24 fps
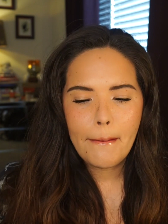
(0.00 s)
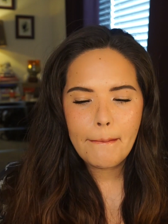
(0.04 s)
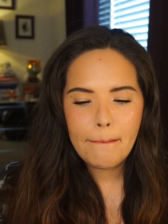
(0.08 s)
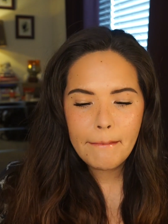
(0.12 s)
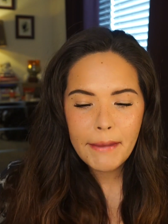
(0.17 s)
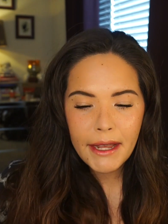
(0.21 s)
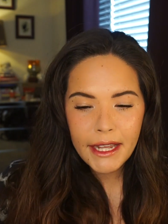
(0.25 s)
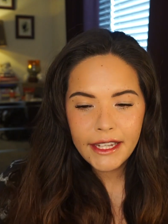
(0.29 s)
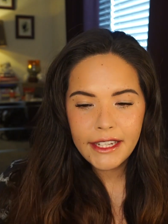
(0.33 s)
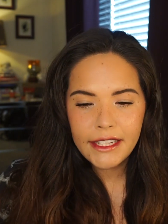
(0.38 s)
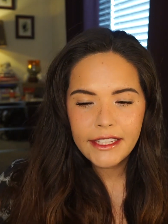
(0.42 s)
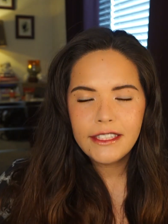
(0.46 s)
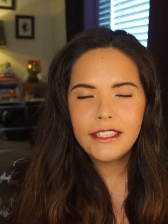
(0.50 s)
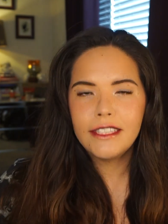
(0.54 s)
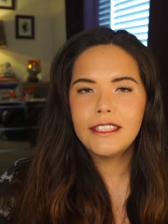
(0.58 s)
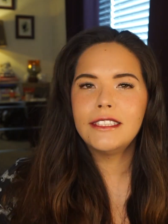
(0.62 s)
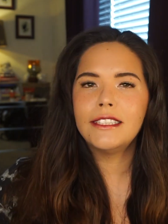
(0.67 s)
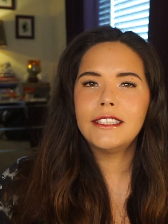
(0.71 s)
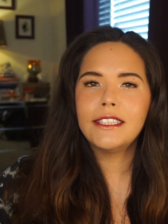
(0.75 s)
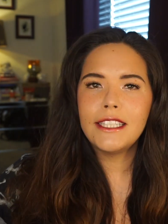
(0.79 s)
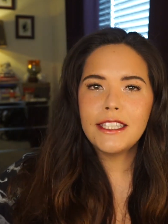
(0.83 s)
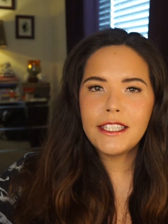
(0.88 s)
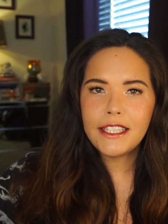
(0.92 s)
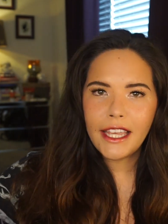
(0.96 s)
But
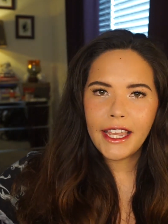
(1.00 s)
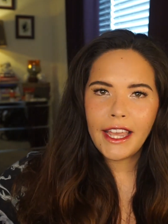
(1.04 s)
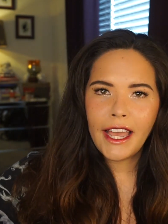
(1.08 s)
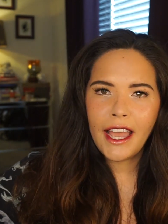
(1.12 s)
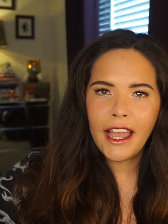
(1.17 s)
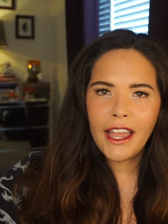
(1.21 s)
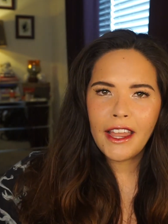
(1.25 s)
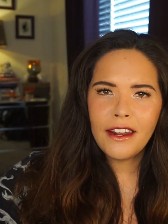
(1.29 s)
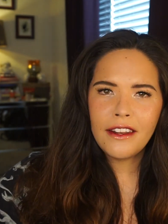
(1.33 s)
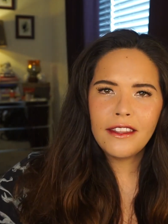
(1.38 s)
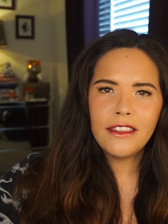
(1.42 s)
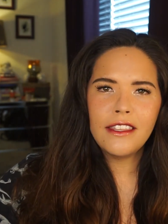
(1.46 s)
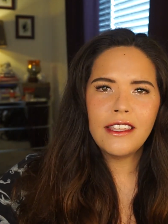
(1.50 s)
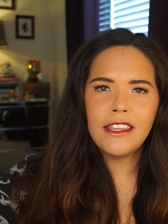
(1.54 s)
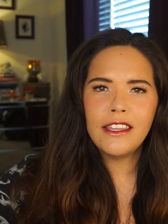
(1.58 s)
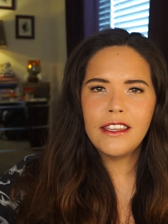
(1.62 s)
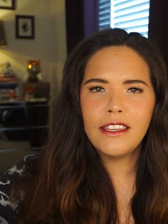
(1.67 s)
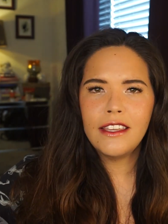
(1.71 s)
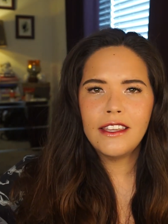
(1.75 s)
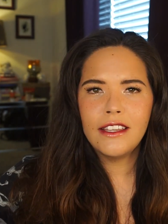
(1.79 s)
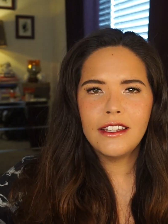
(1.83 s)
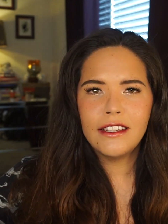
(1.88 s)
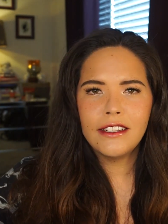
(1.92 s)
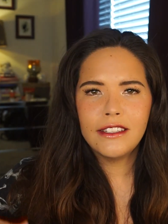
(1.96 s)
since I had
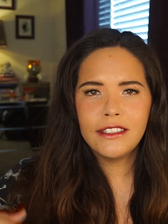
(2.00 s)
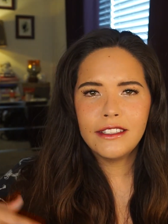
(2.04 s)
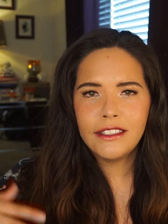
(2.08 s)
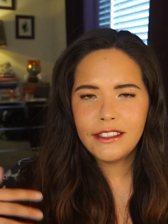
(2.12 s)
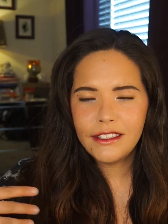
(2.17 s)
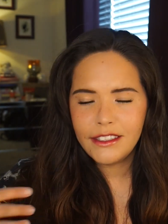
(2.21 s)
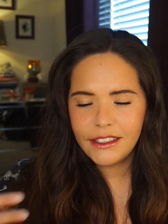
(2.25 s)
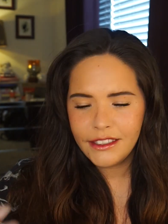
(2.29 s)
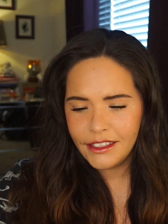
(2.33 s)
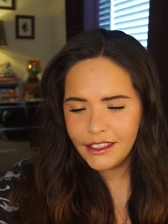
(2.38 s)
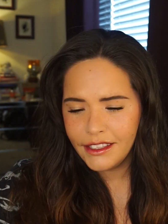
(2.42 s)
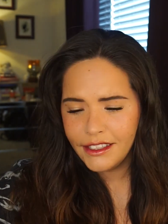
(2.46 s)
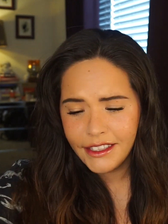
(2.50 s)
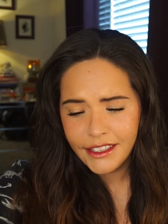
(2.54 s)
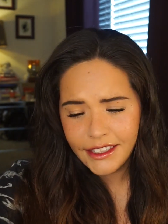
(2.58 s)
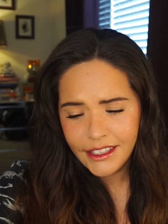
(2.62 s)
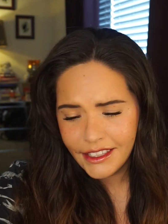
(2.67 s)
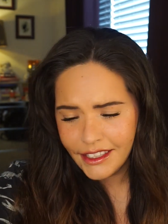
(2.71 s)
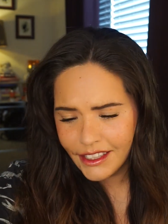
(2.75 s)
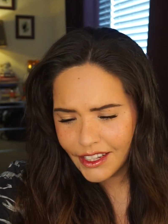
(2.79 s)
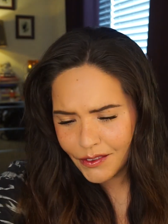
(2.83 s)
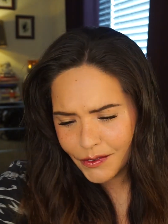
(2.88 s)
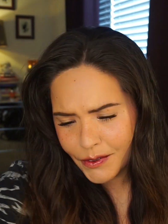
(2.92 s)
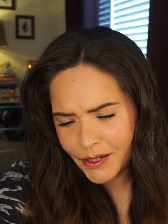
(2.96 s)
the
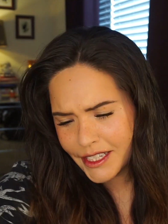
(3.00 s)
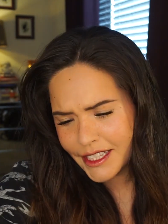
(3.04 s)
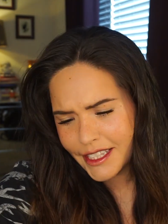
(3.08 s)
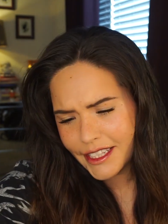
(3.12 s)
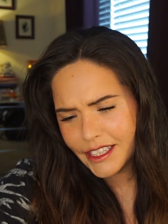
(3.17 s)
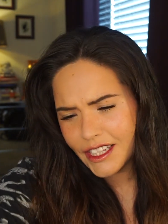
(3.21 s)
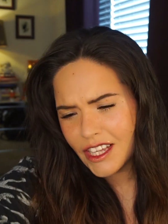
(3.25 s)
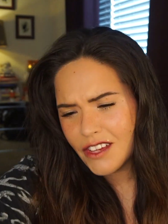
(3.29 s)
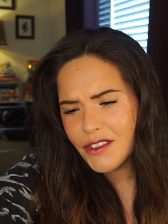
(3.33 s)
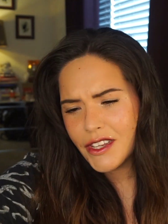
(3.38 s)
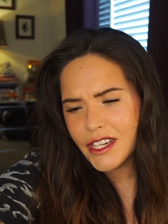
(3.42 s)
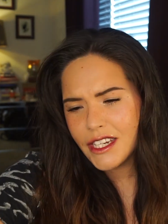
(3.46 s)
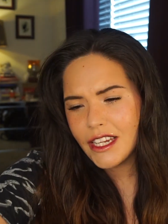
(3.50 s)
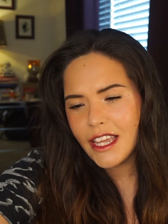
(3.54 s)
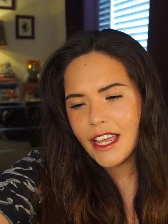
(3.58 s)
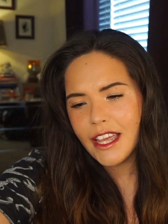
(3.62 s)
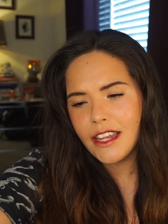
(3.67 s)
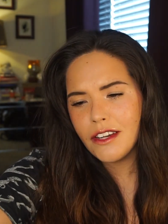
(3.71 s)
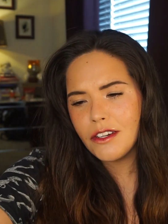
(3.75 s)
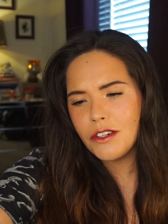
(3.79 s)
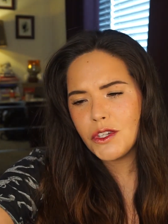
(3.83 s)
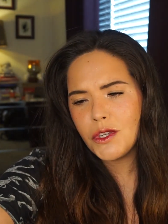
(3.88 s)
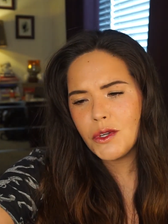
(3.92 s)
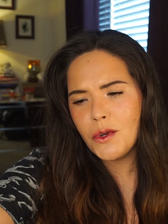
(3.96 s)
what is it, Loving
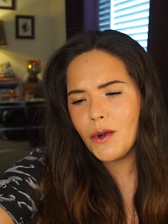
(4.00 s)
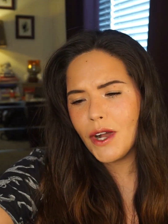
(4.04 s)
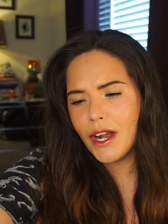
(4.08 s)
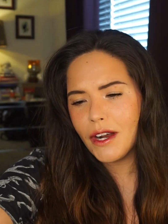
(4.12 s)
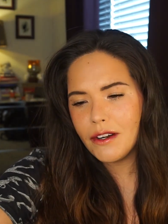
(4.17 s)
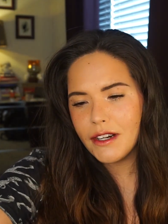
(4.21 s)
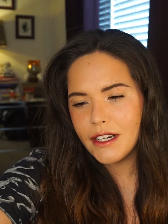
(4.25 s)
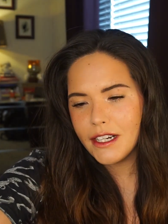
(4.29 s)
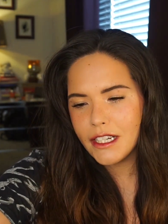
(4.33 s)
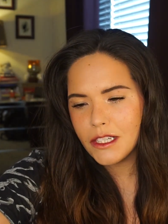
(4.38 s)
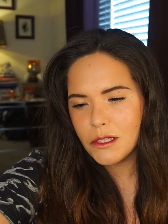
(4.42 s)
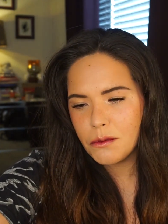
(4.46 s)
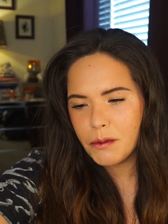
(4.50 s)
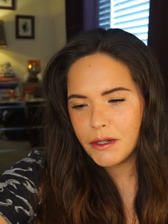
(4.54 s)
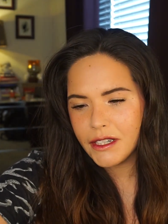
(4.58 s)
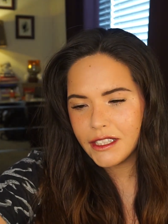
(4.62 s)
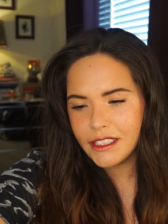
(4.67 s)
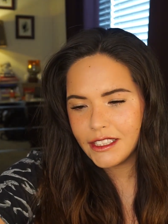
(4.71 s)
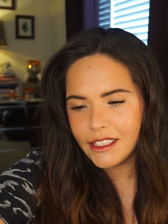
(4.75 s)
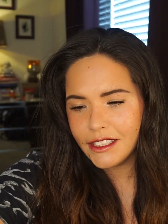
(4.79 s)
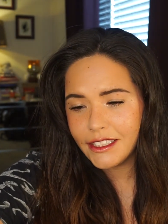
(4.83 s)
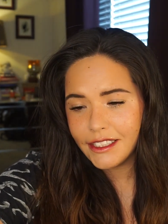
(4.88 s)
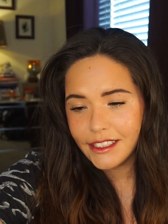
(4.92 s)
Tan 2 Hour Express